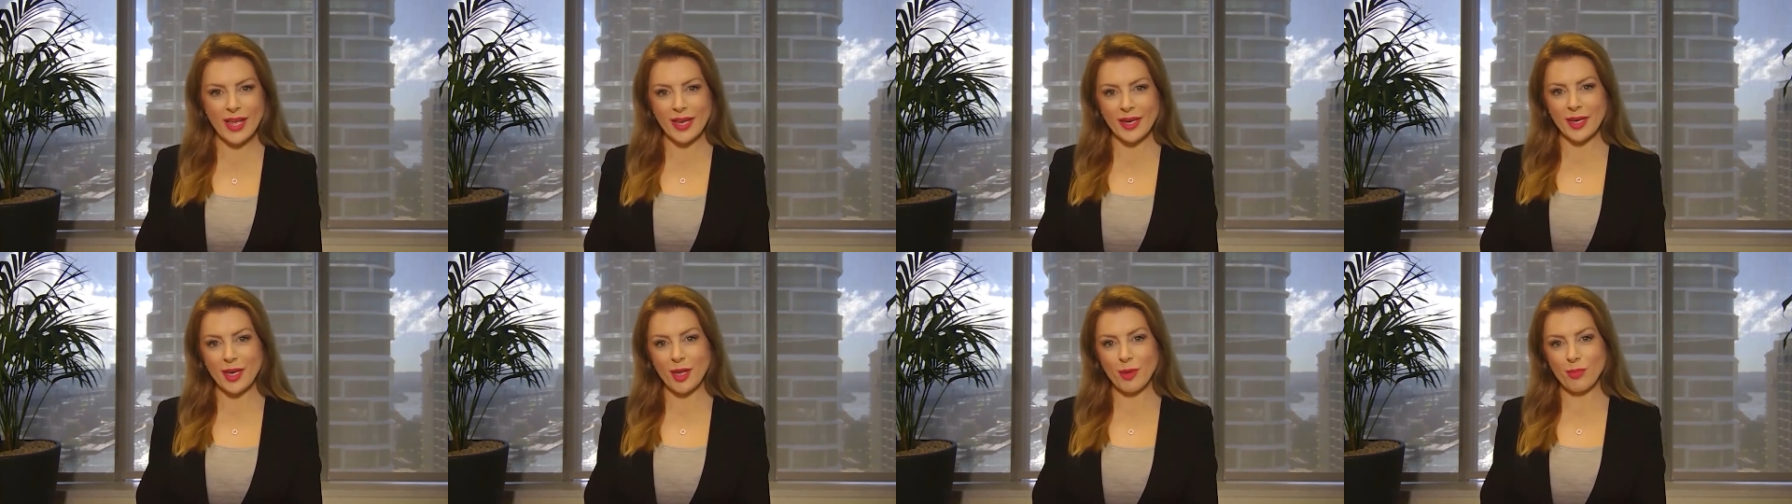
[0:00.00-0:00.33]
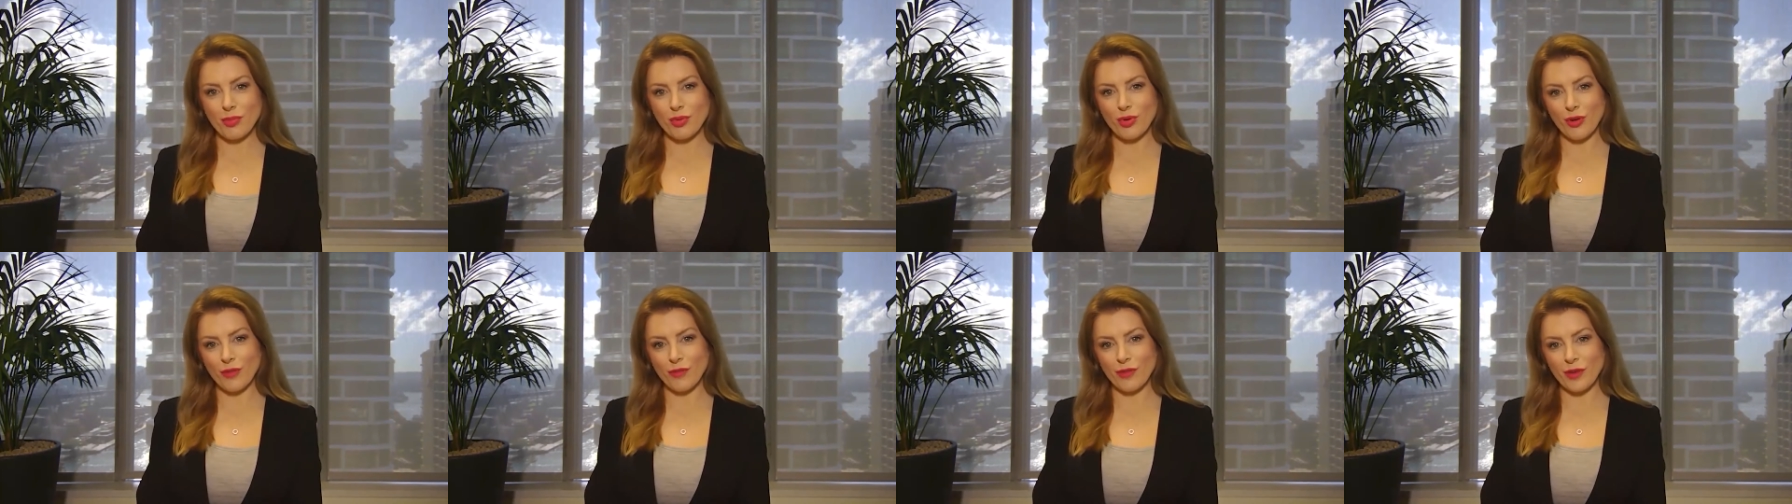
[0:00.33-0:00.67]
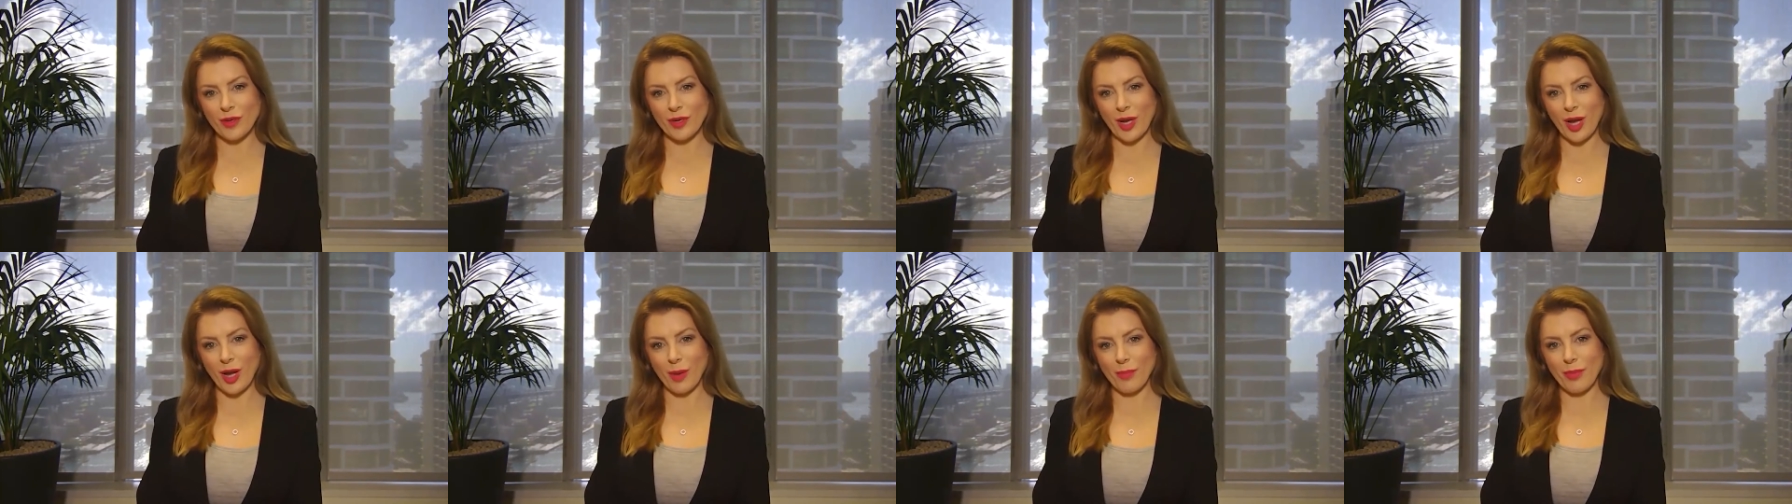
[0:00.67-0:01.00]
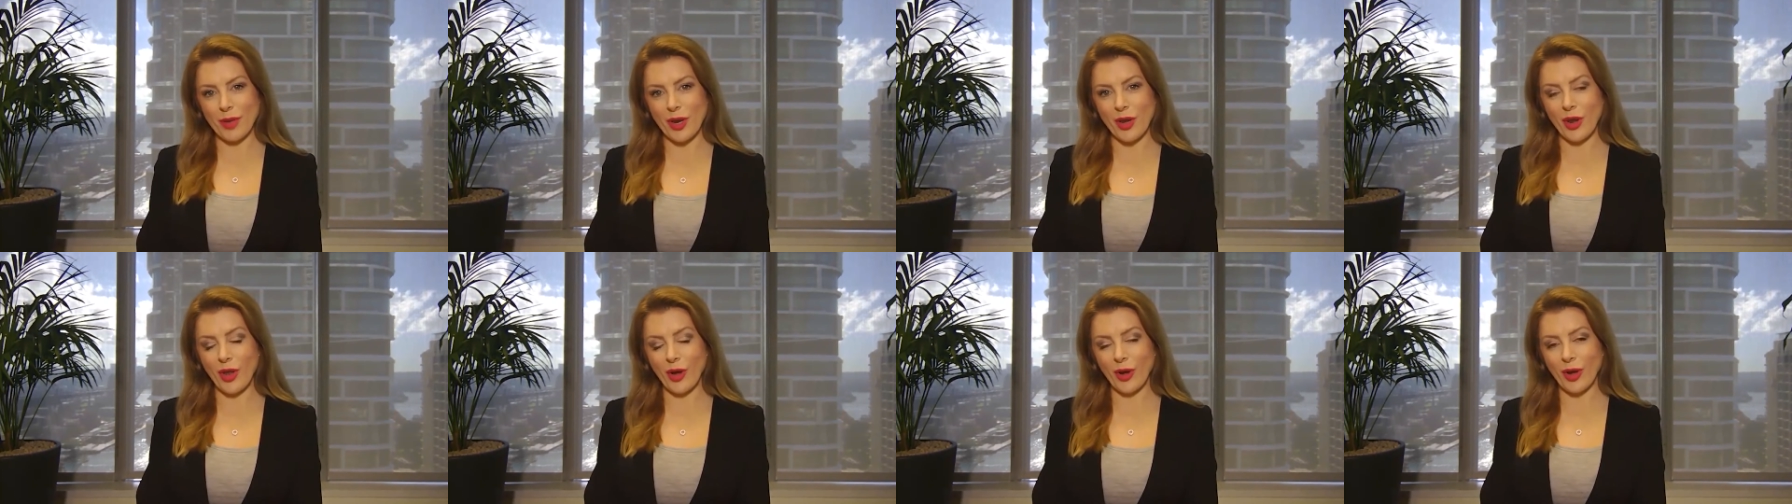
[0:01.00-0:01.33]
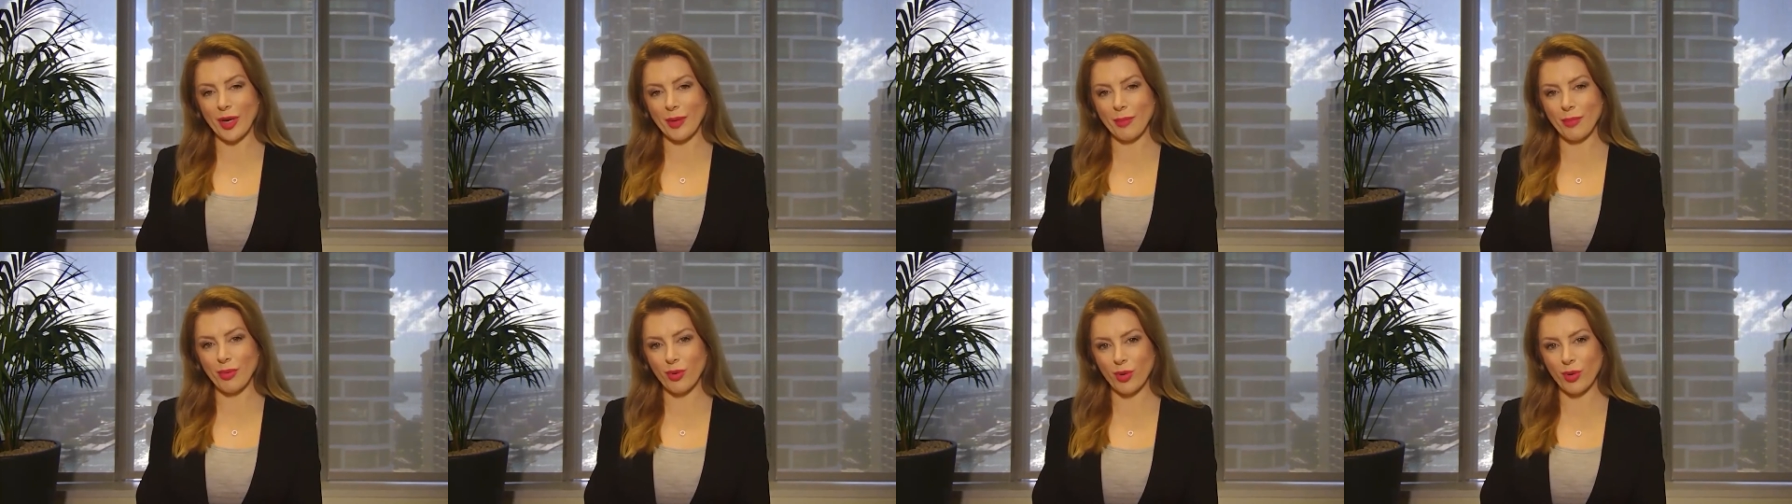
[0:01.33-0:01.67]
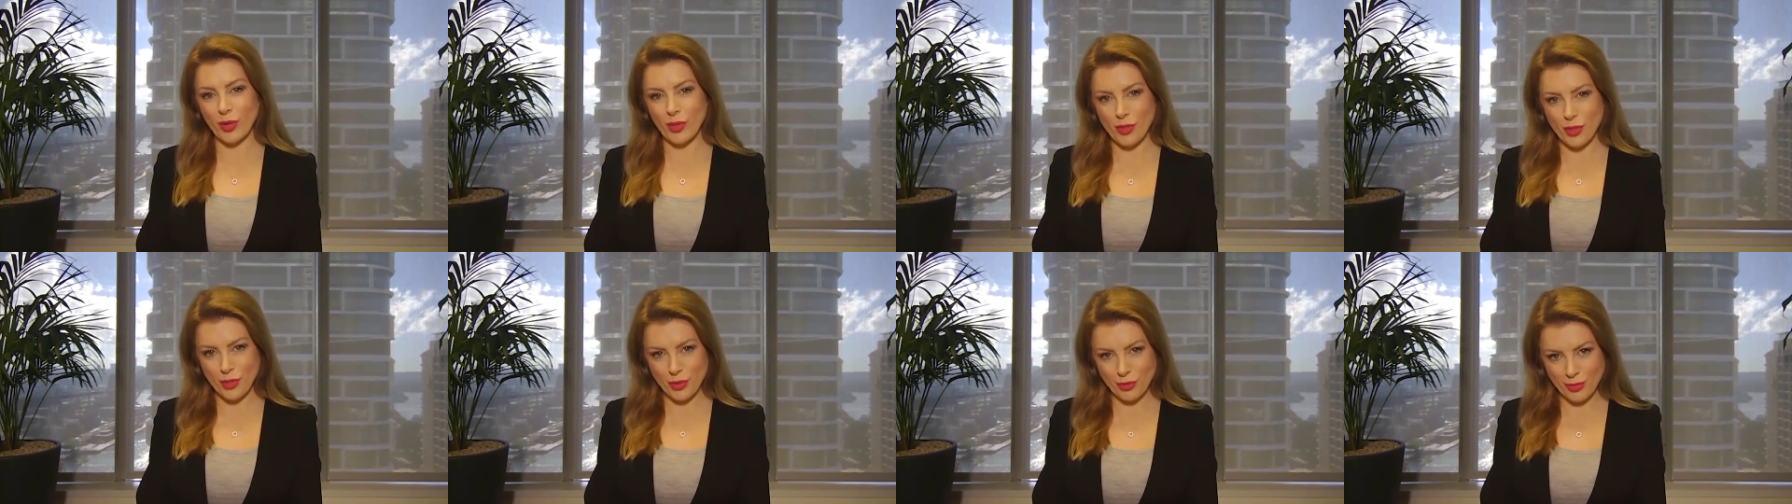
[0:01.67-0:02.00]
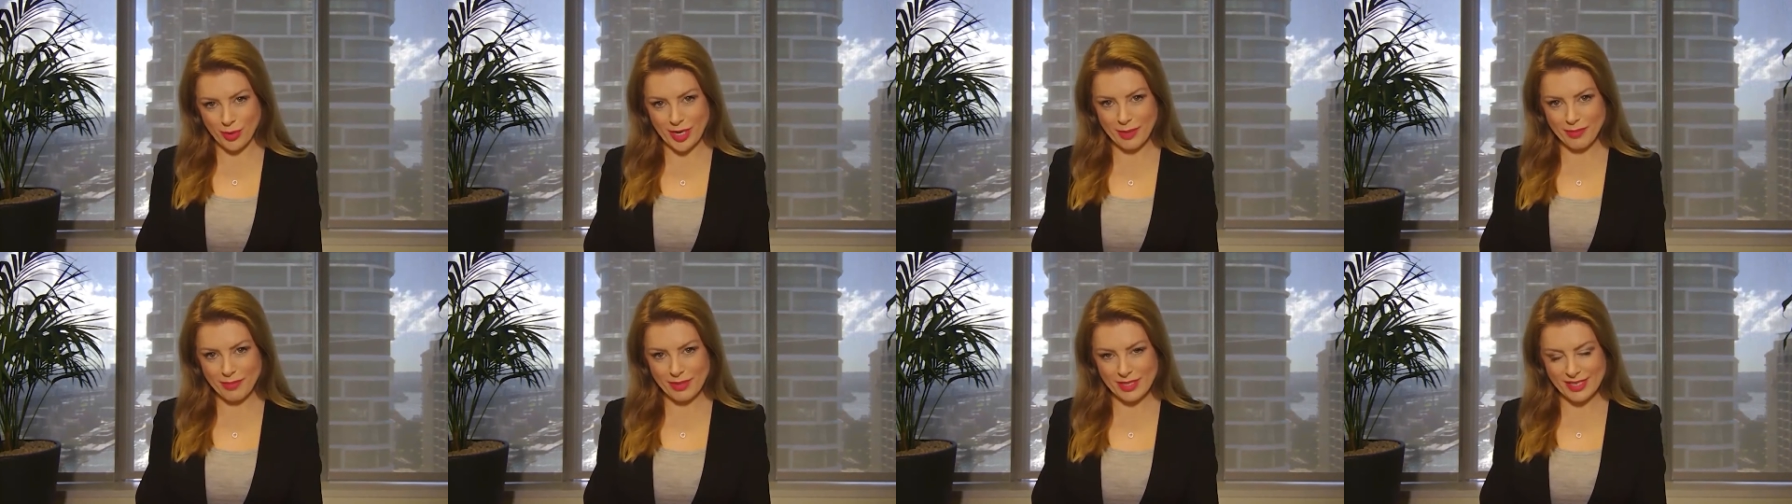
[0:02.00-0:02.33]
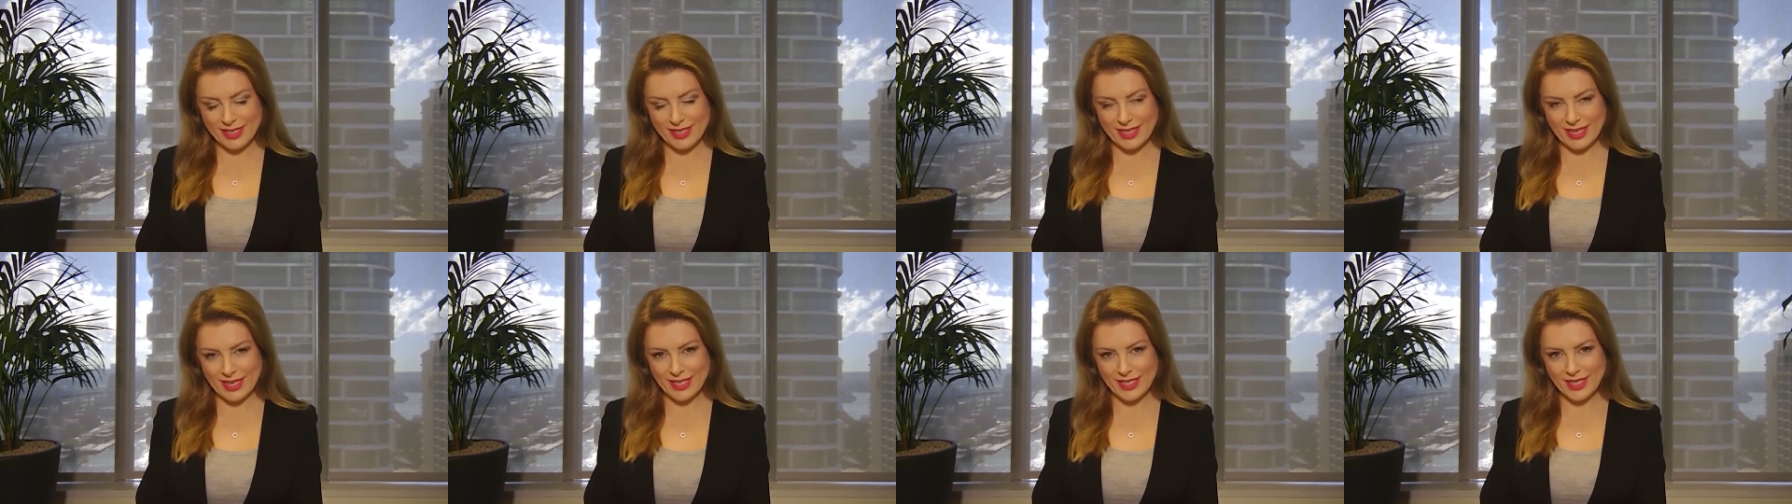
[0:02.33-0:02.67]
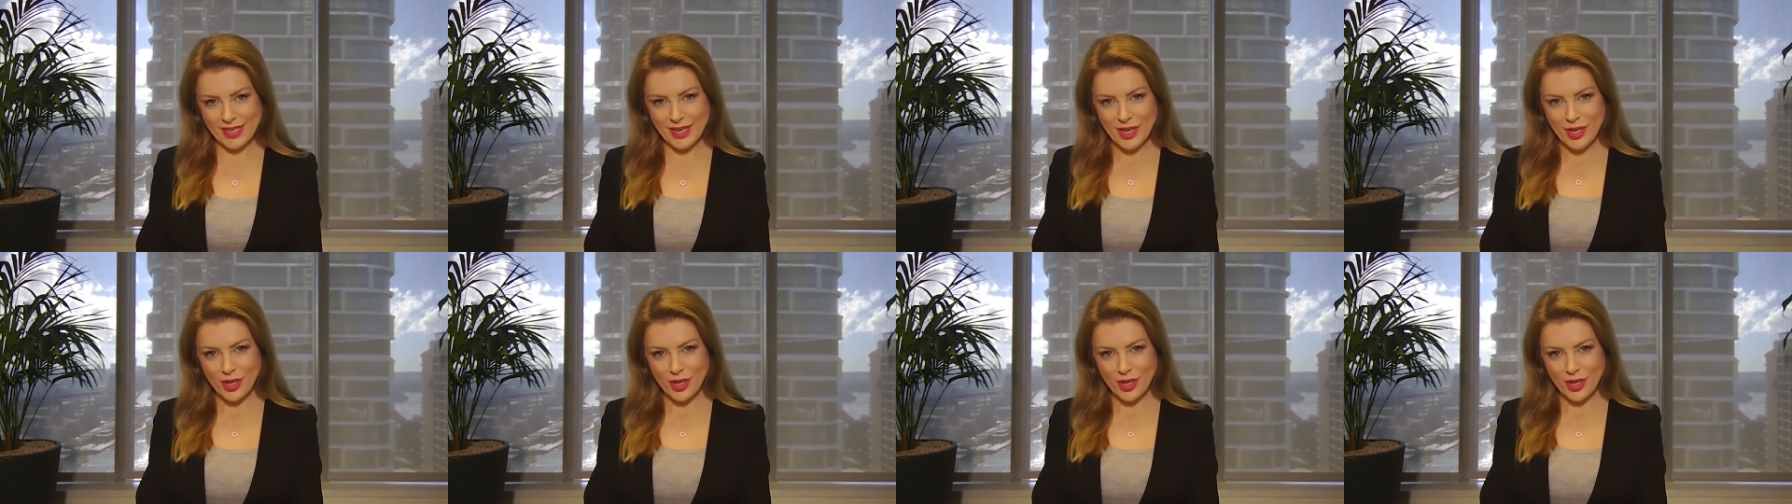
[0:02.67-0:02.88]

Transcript: Net profit up 9.3%.